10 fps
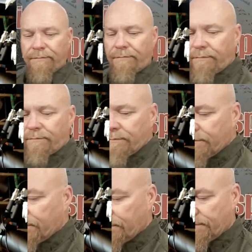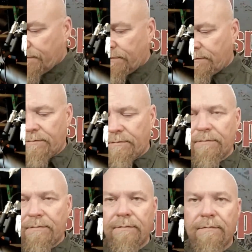
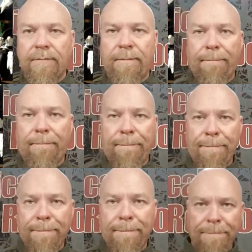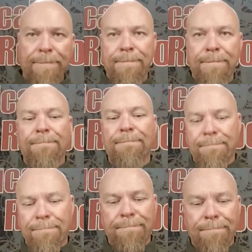
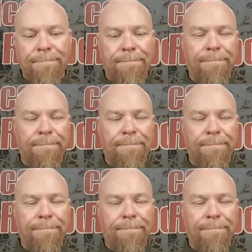The person shown says nothing.